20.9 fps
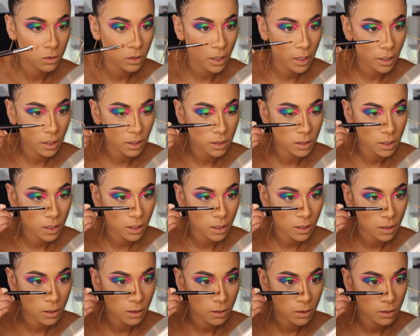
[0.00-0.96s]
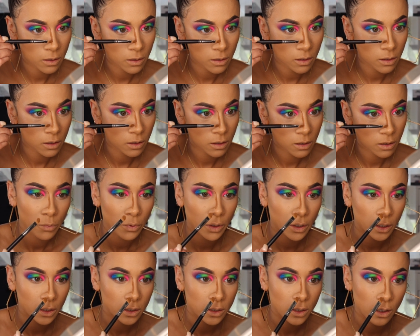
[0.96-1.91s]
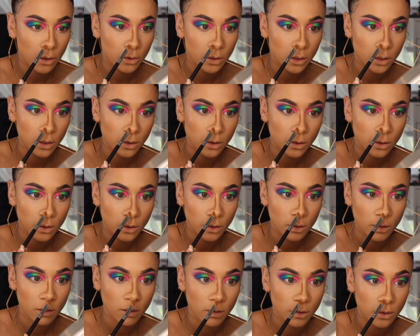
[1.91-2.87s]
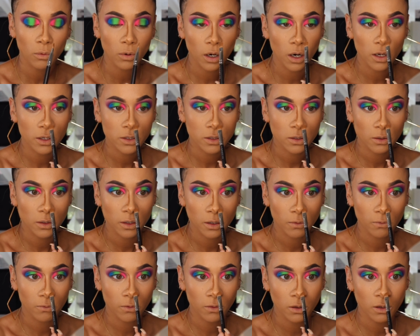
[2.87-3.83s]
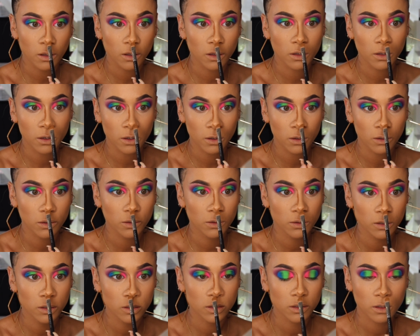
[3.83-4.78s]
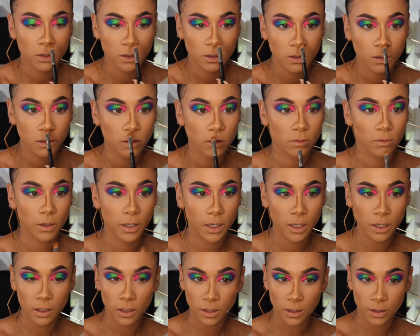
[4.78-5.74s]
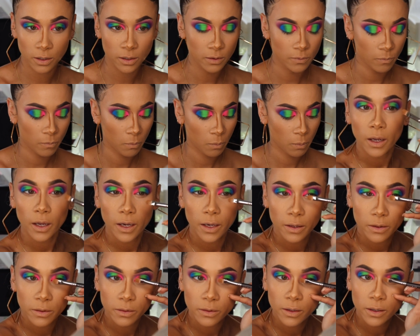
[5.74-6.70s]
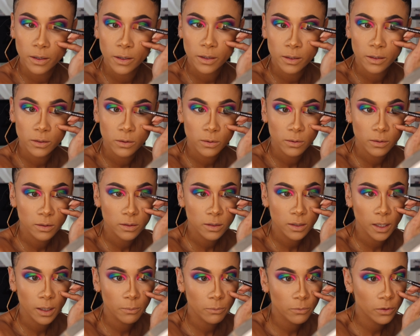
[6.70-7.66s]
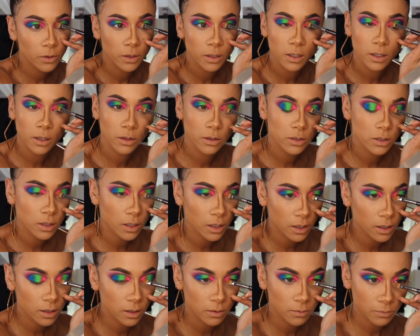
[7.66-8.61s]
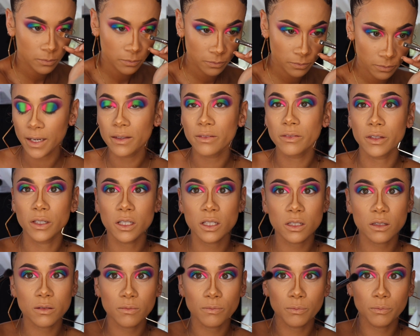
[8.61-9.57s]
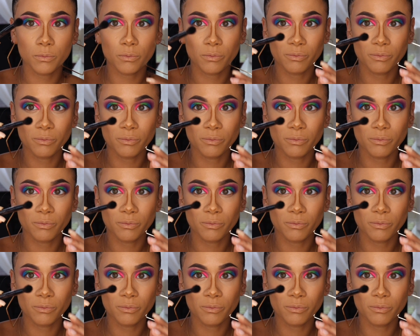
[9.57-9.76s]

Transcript: Drag it down, bring it down here. We're also gonna V the nose right here. And then do the same for the other side. I like this